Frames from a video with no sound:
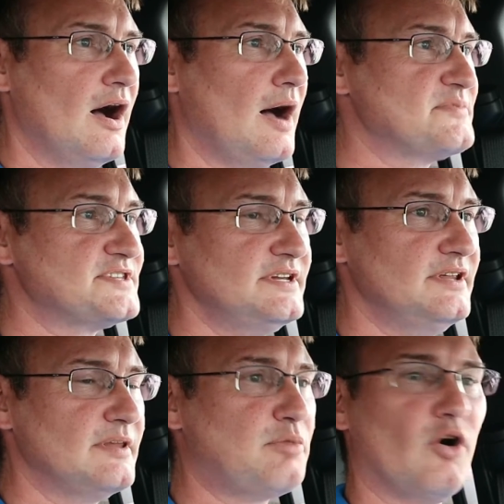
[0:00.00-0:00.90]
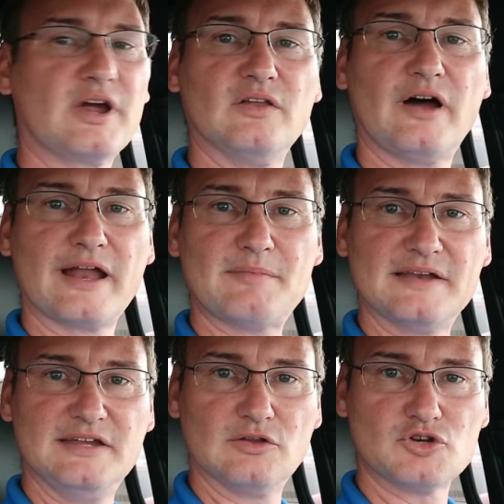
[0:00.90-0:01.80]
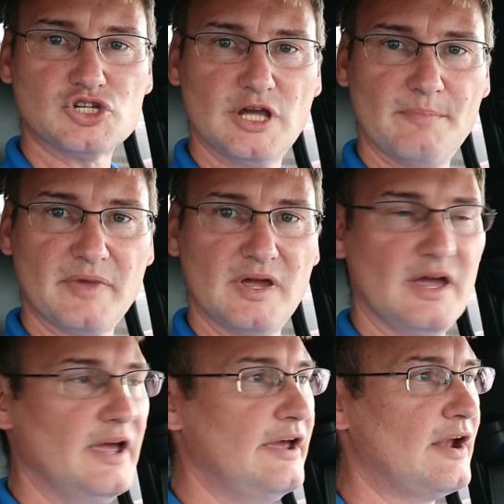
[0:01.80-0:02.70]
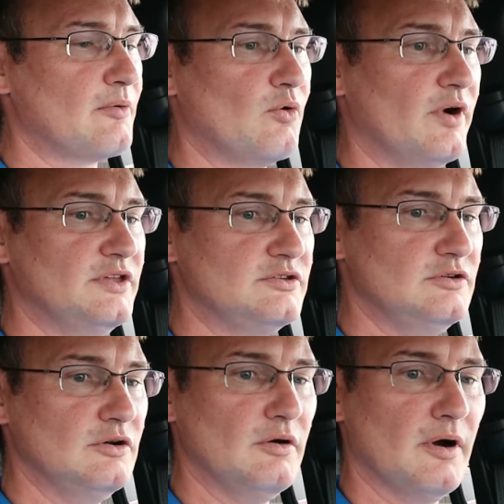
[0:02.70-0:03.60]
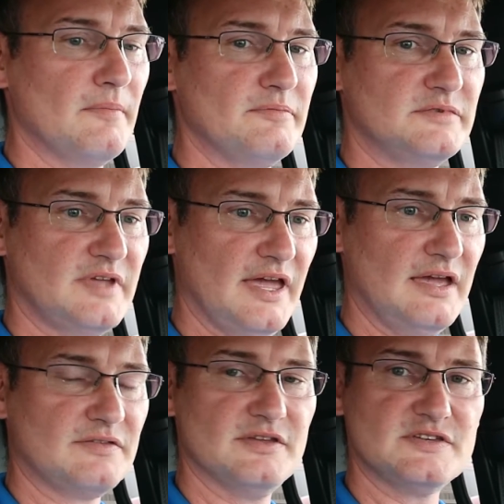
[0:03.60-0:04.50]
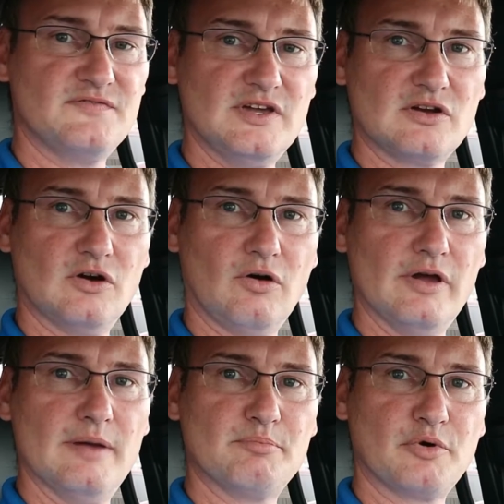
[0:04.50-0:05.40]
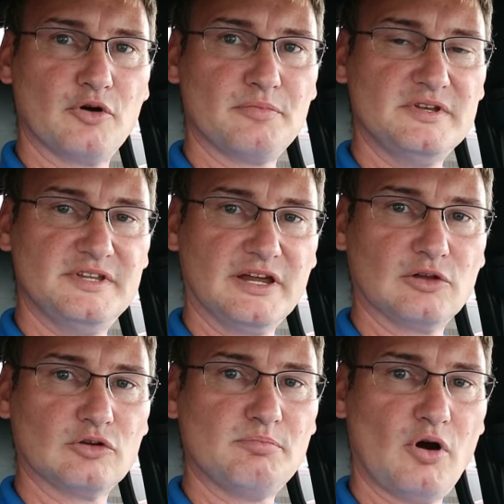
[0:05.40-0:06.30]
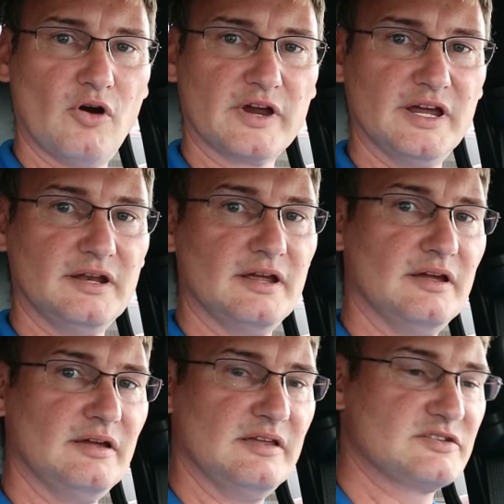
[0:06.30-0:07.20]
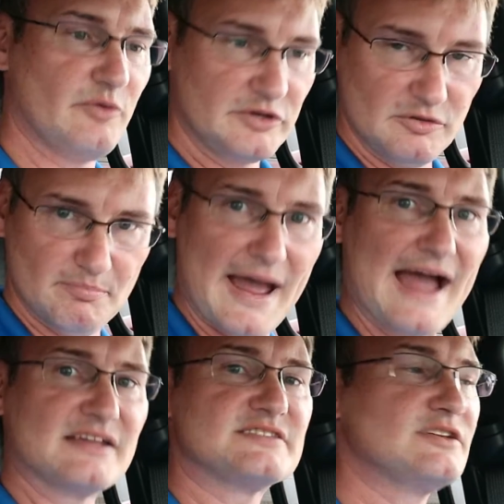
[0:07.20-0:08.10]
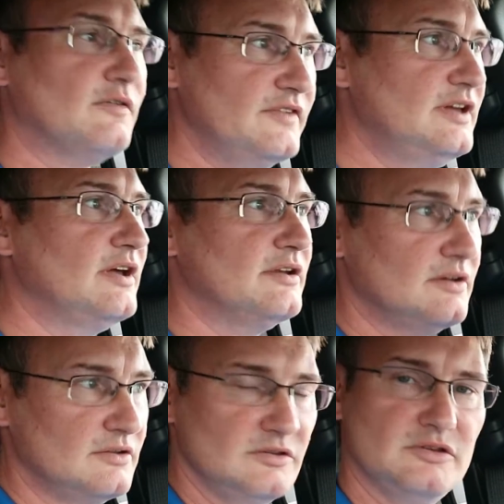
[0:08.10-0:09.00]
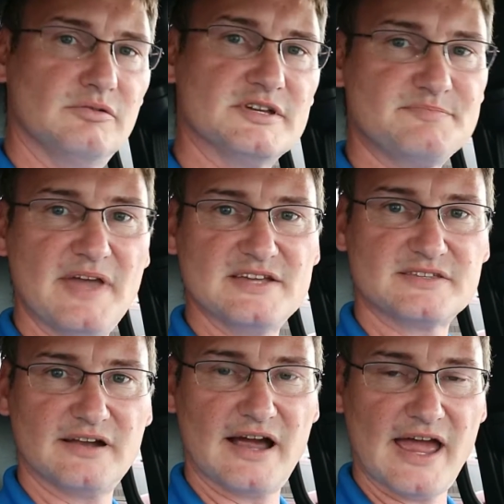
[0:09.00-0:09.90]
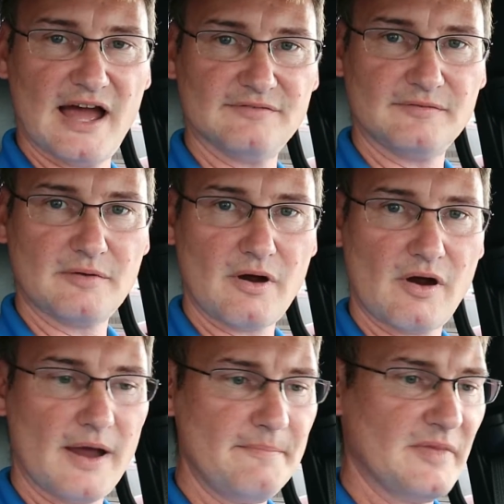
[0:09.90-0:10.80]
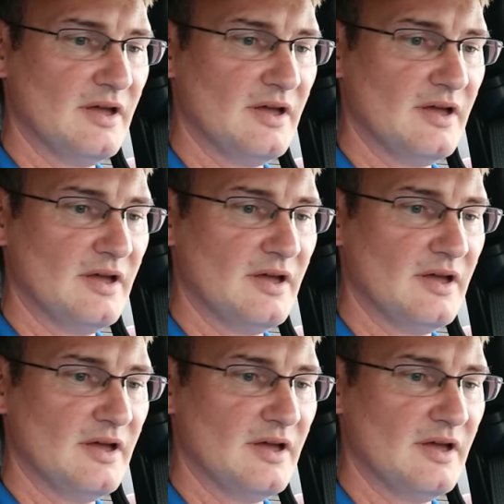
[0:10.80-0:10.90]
I'm sitting in the parking lot at my dealership and I'm going to take this vehicle and perpendicular park it. It's going to back itself in to a space that I have. Alright,